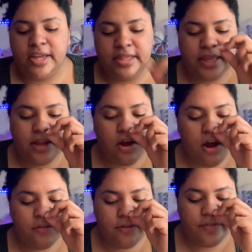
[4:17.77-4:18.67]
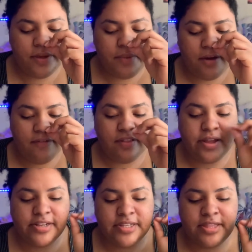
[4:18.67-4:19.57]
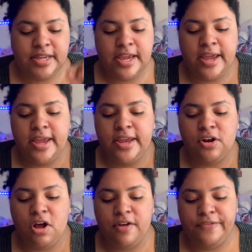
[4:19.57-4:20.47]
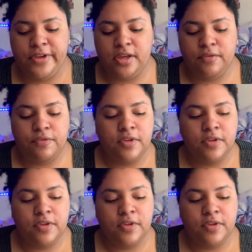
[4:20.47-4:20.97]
and like off of the amount of likes that they get and off of